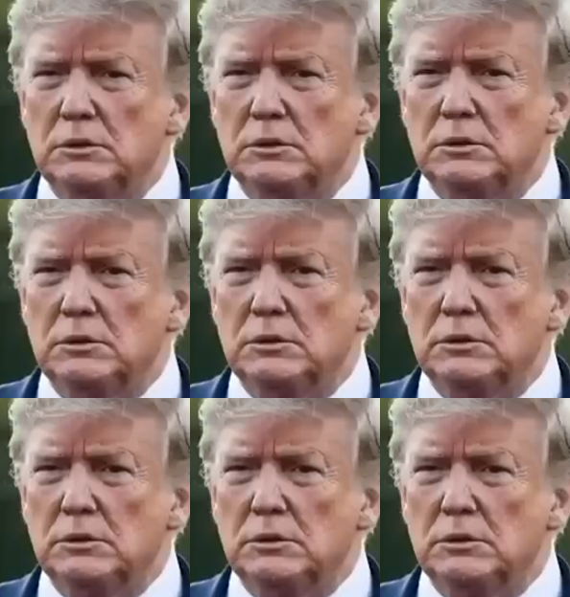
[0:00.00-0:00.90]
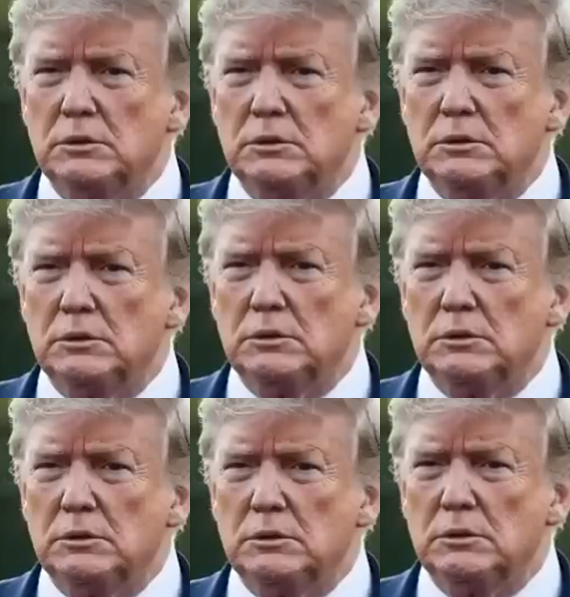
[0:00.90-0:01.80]

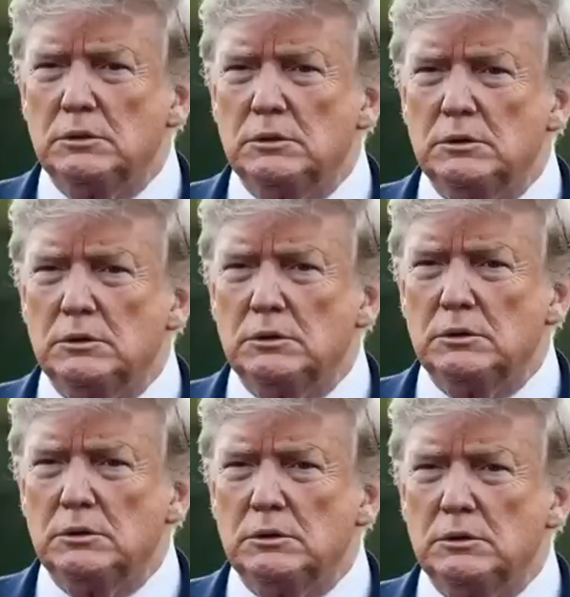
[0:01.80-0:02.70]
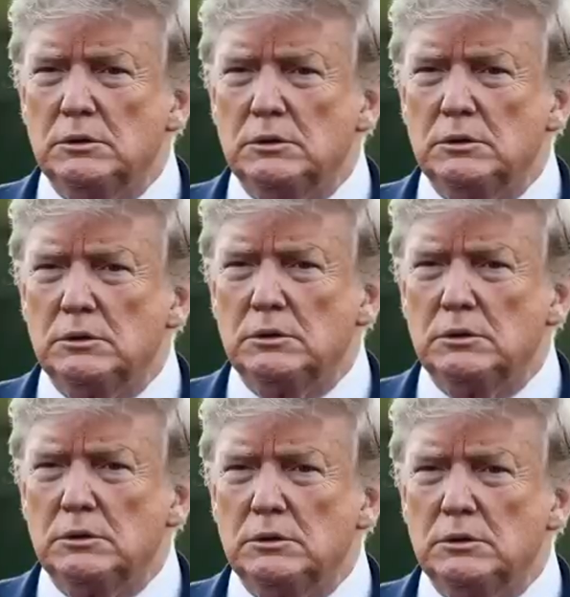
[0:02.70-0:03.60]

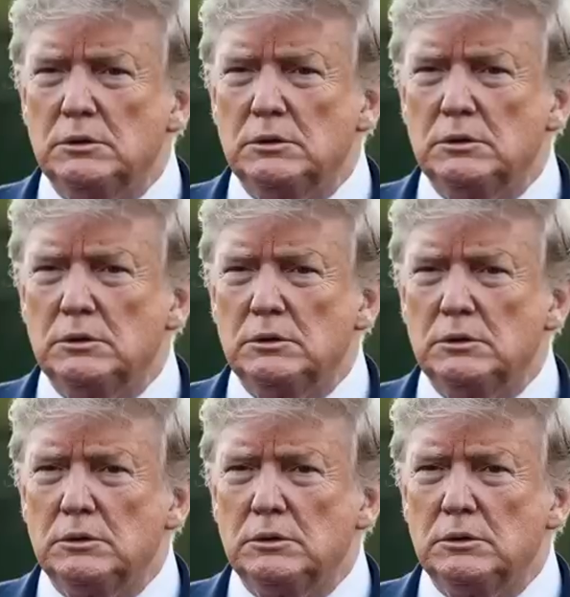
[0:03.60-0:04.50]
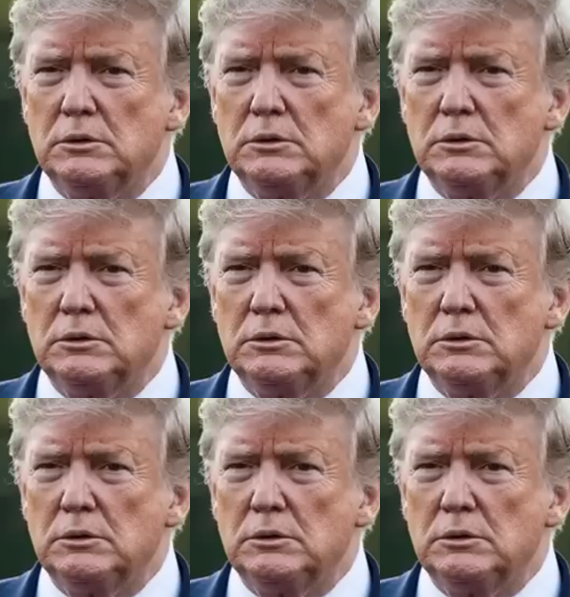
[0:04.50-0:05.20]
(not speaking)